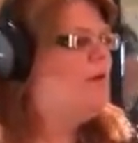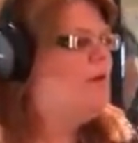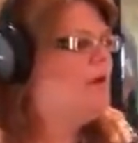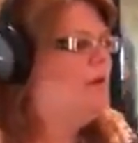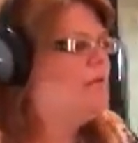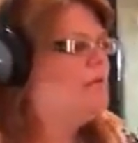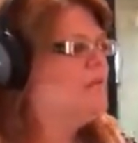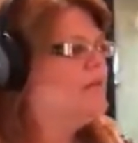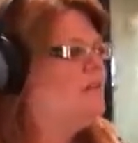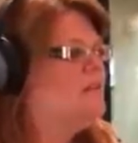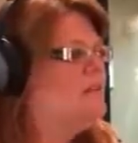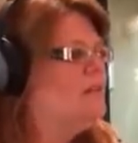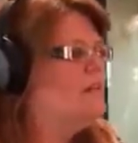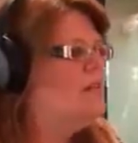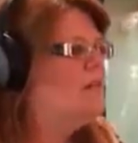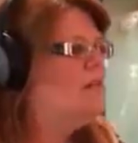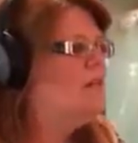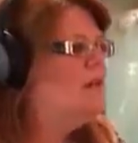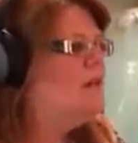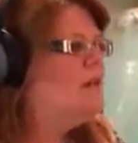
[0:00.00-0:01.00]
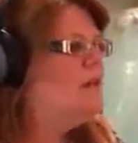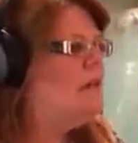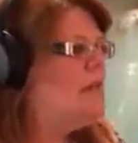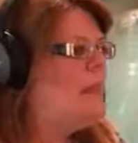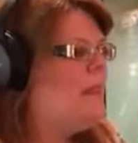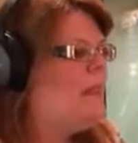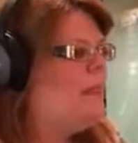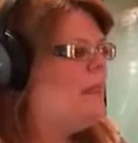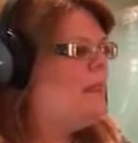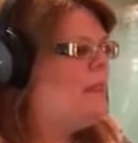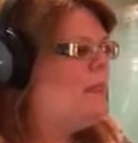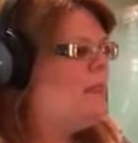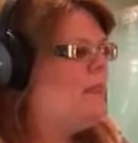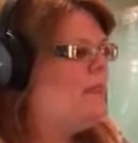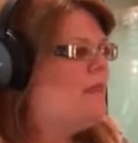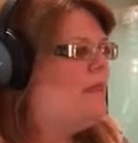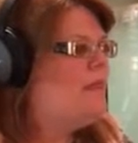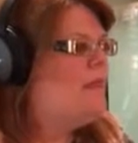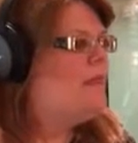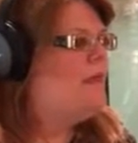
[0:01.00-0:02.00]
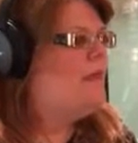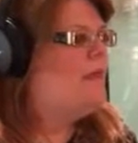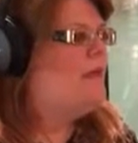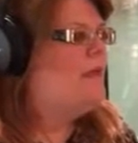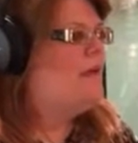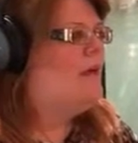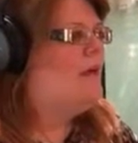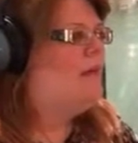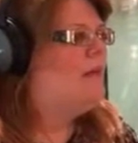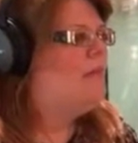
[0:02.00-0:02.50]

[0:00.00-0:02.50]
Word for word: around a little. Yeah.